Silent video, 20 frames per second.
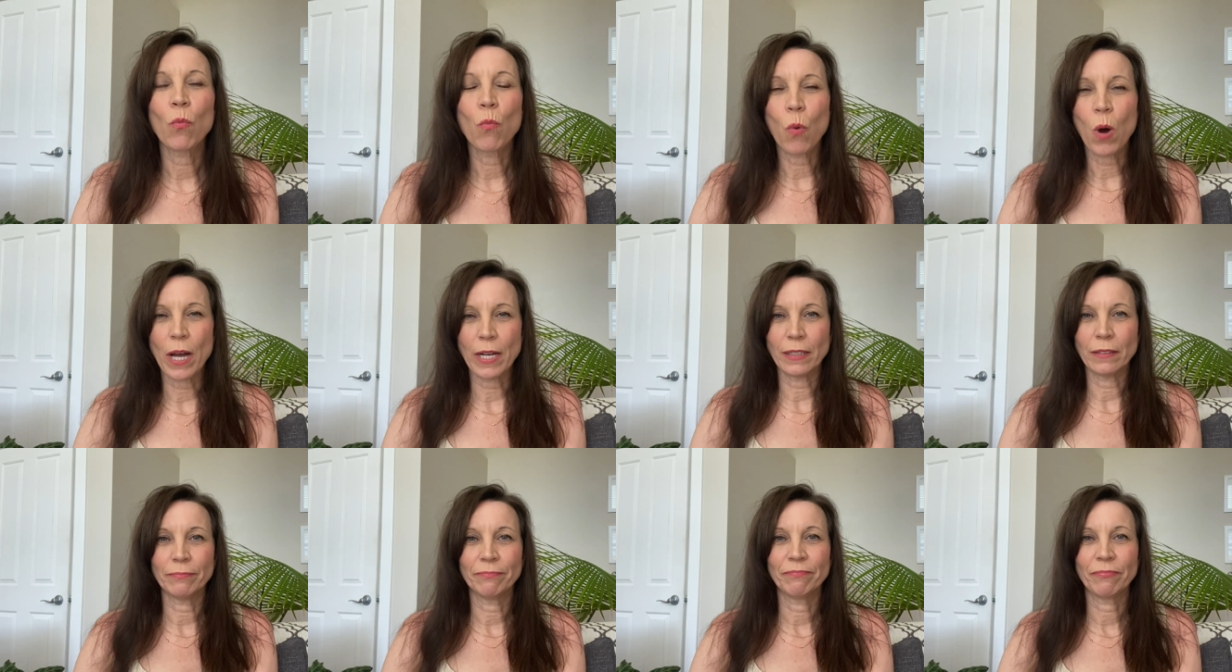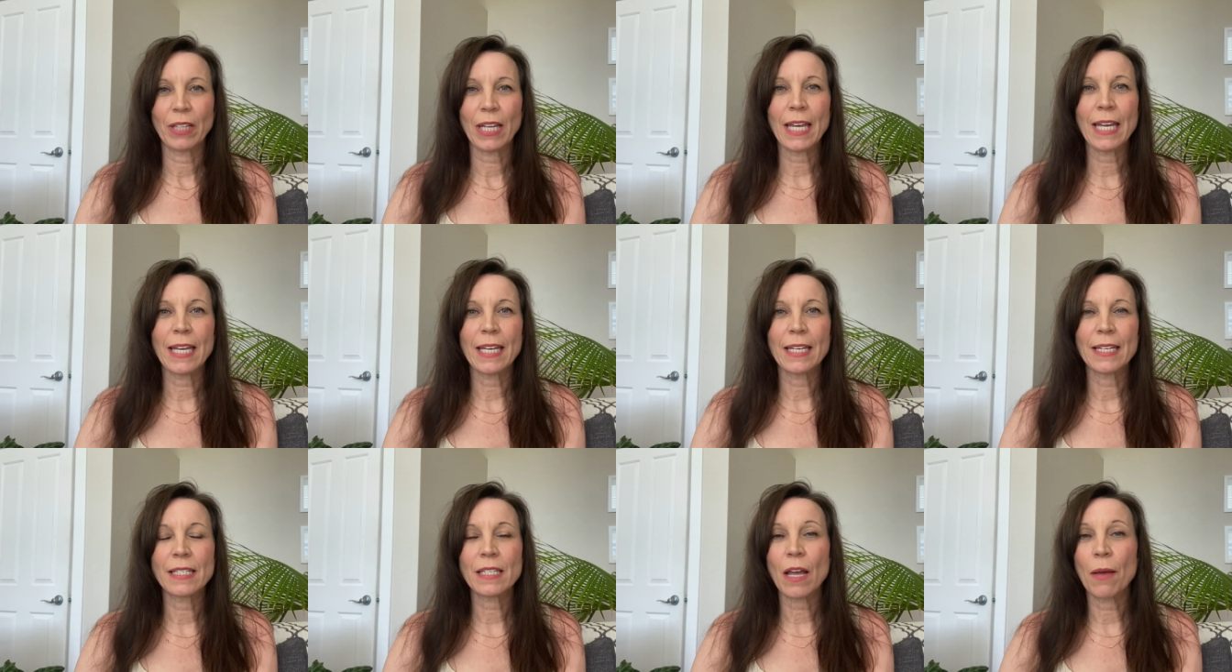one
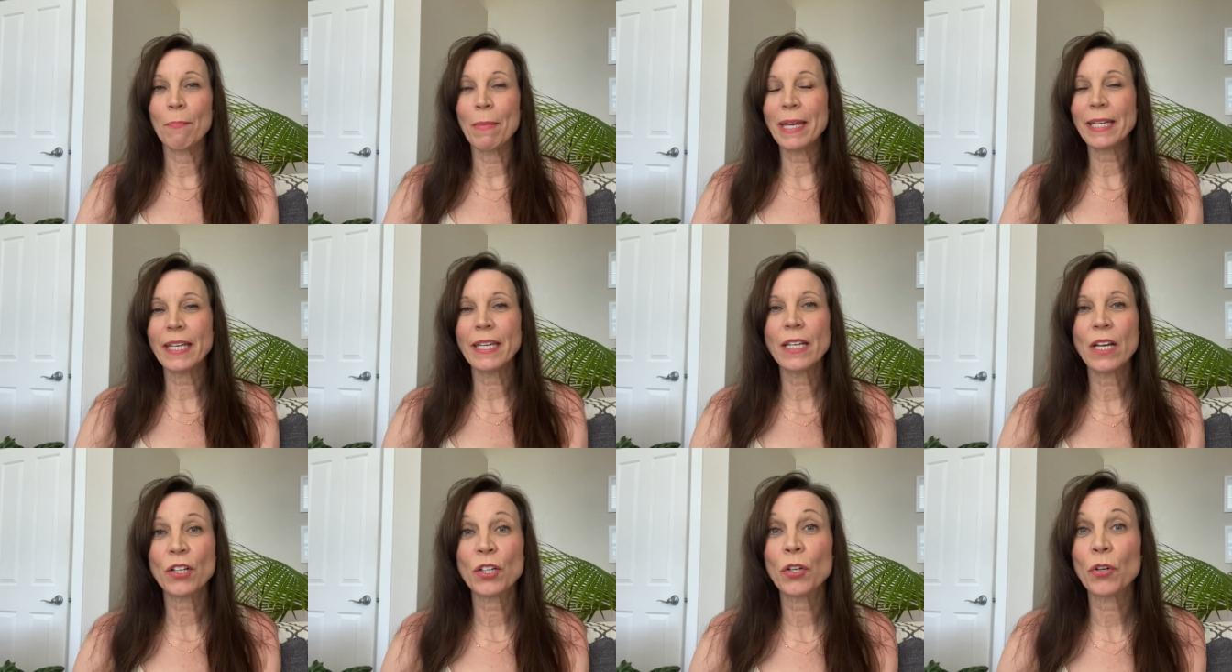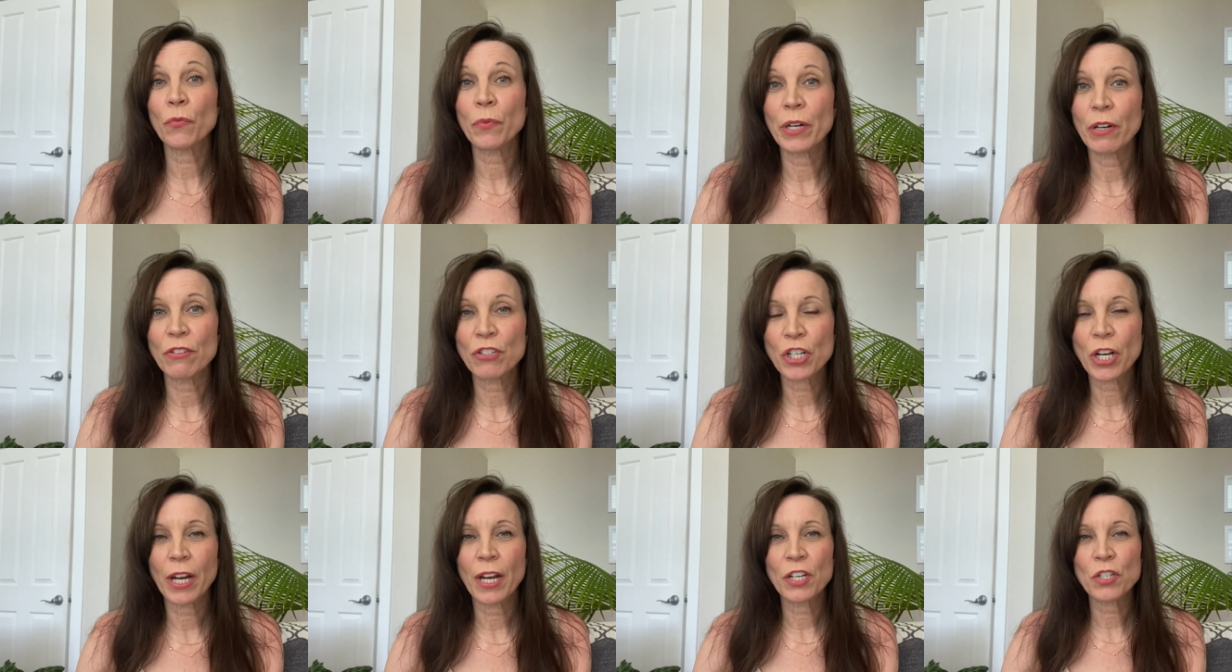is making a career
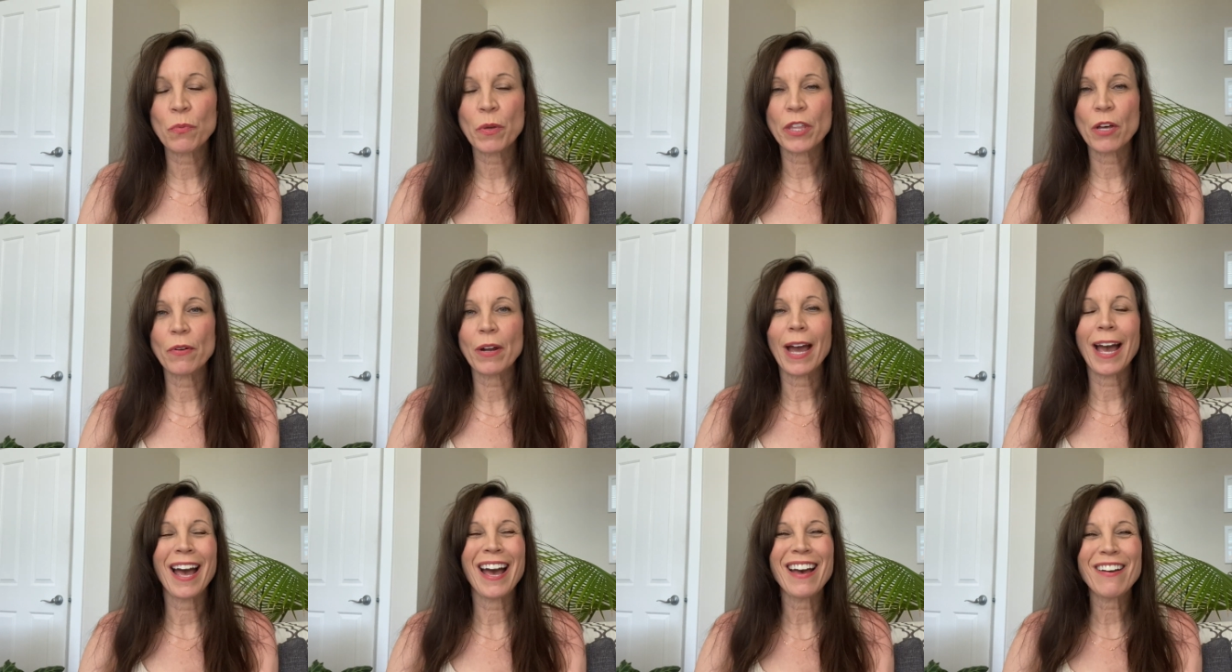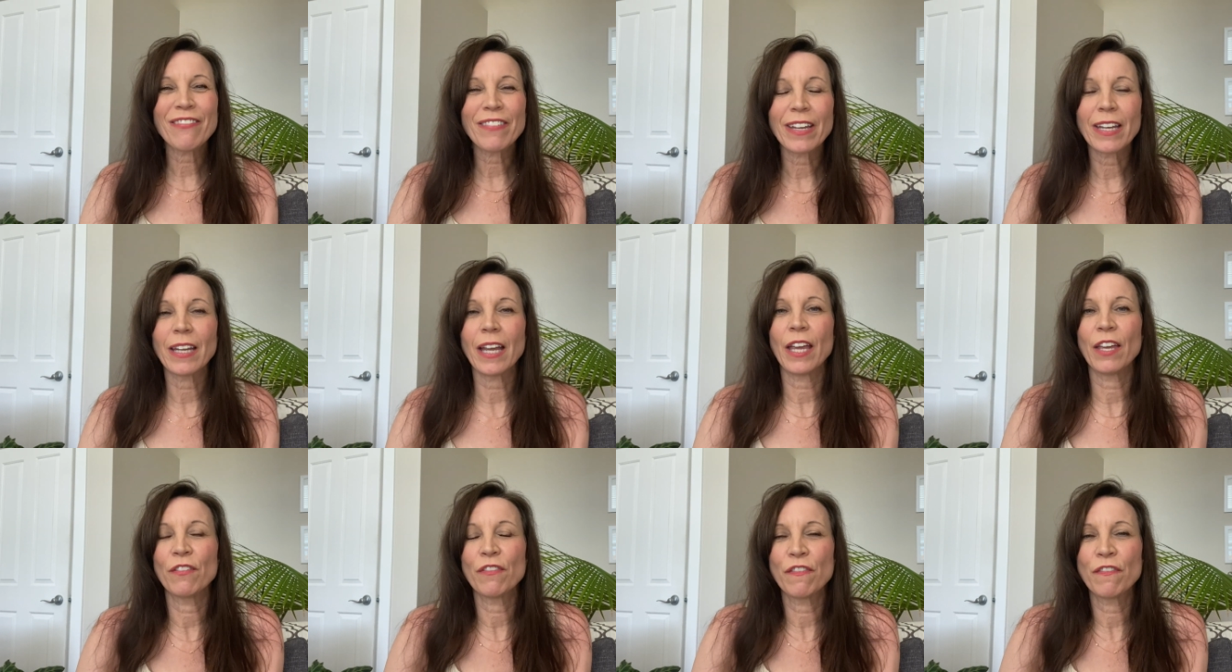change without having
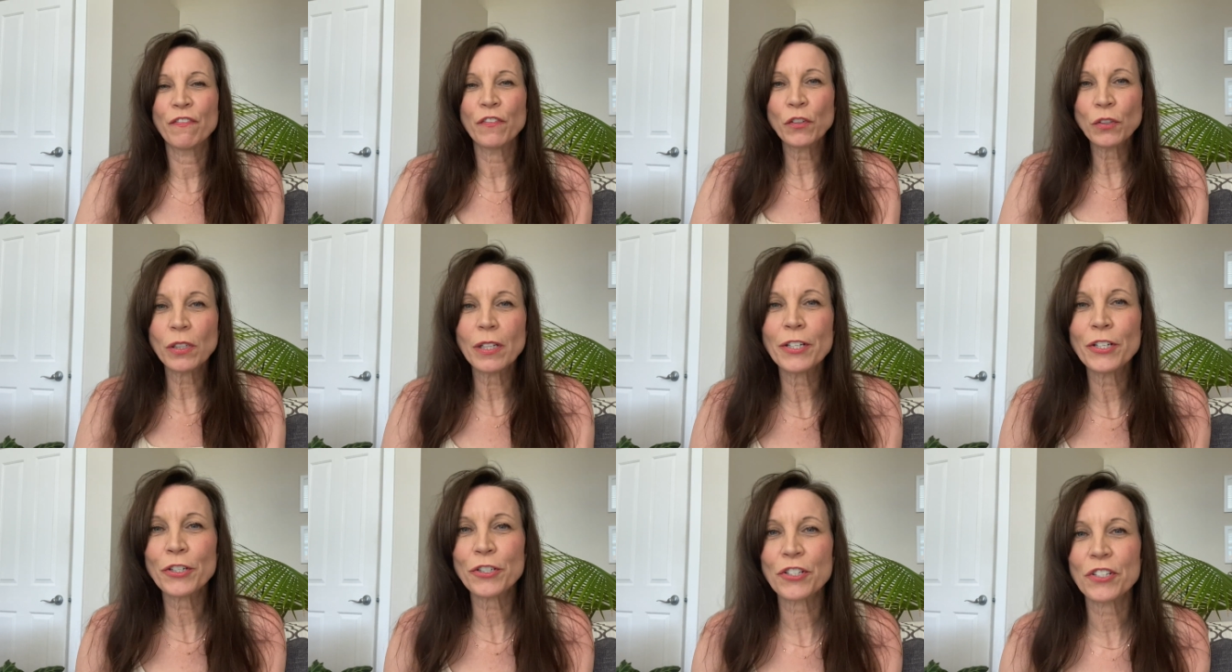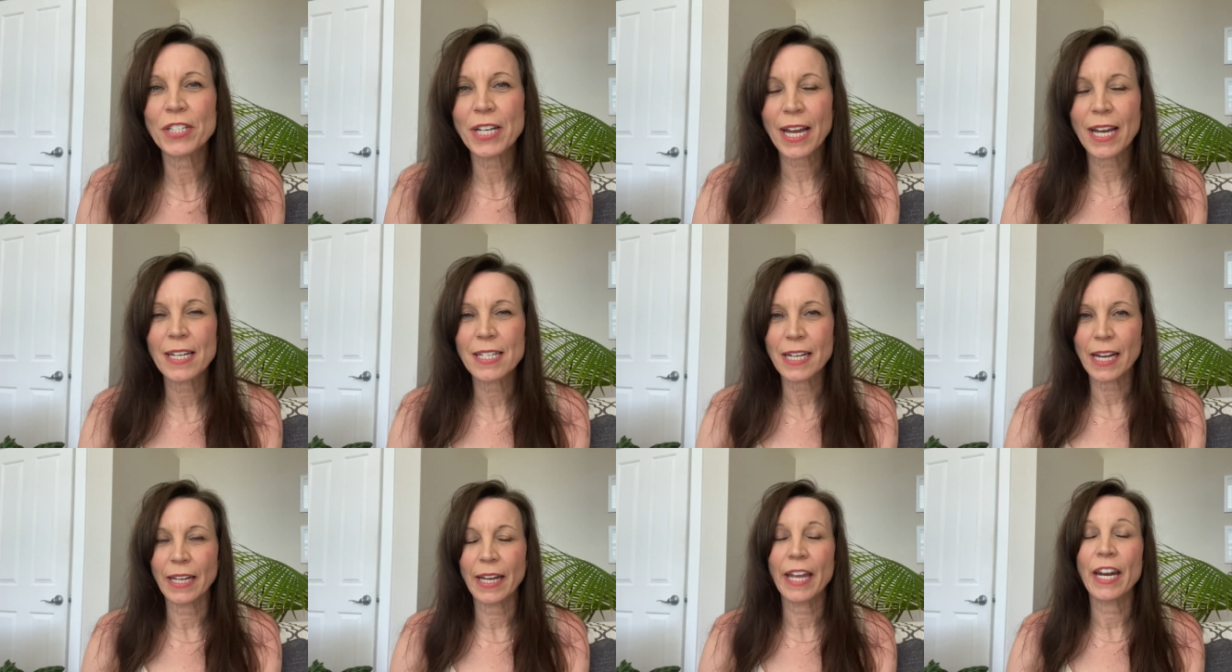a full
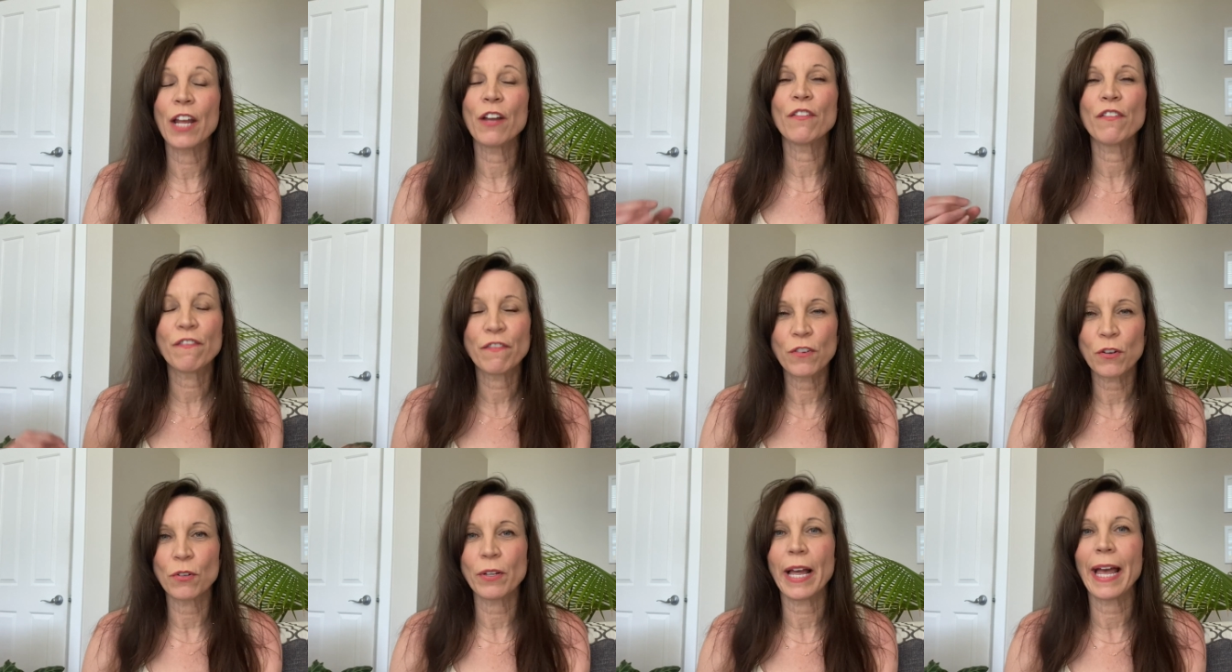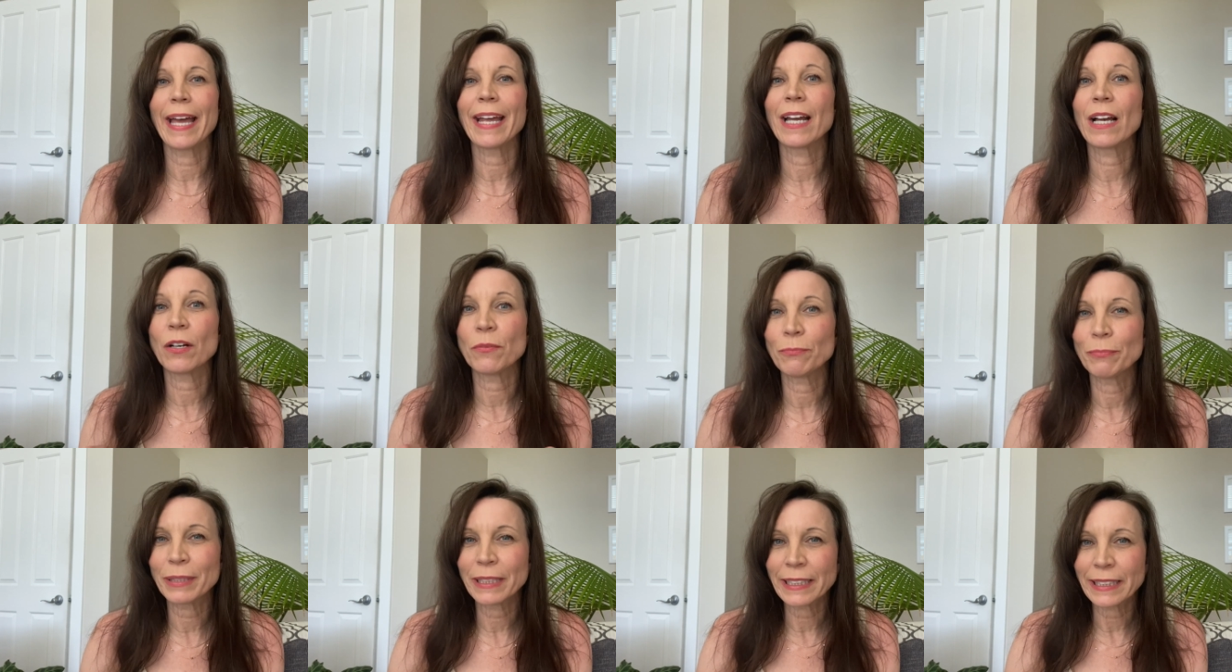understanding and a full and
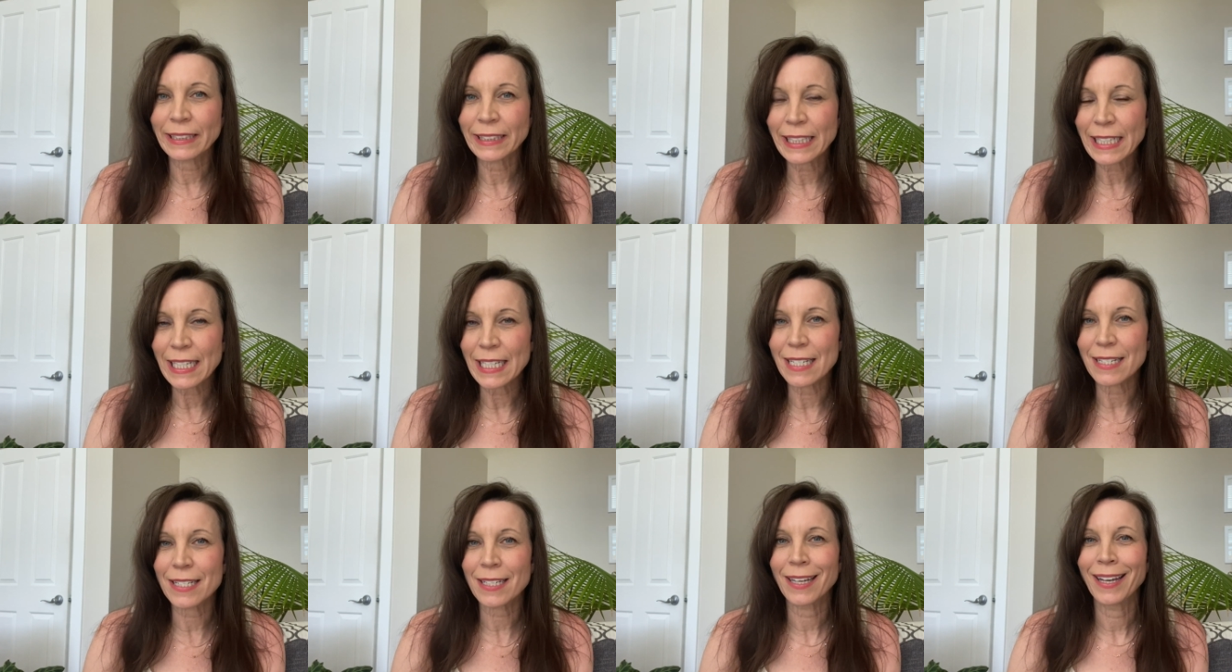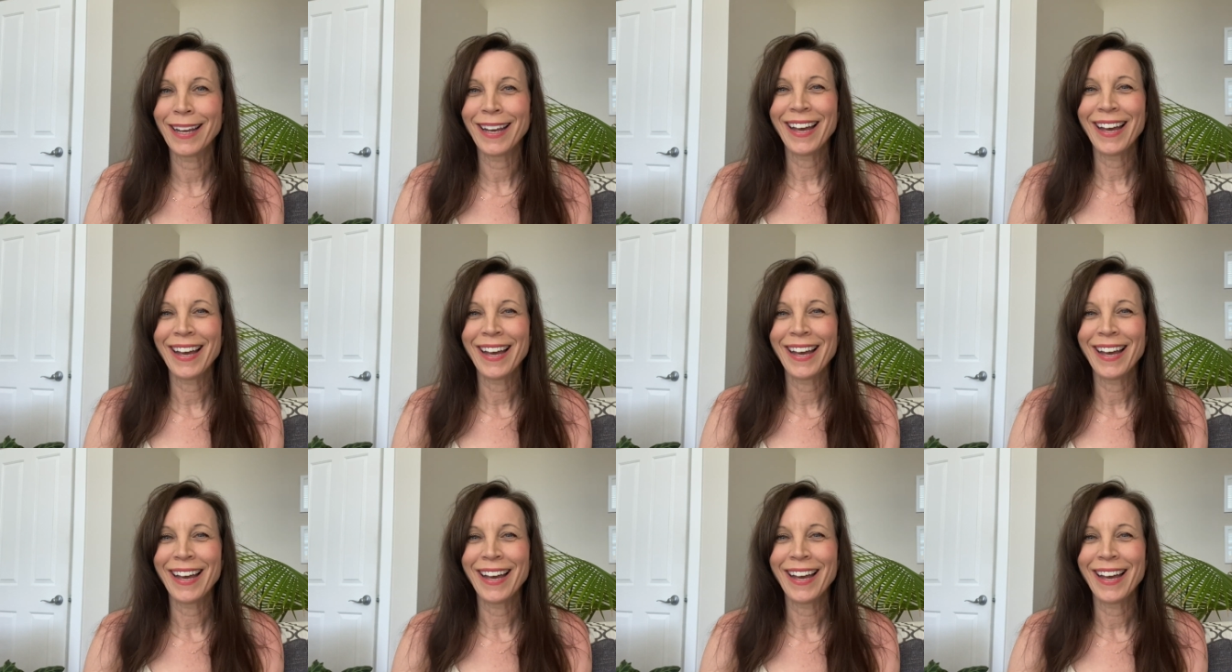complete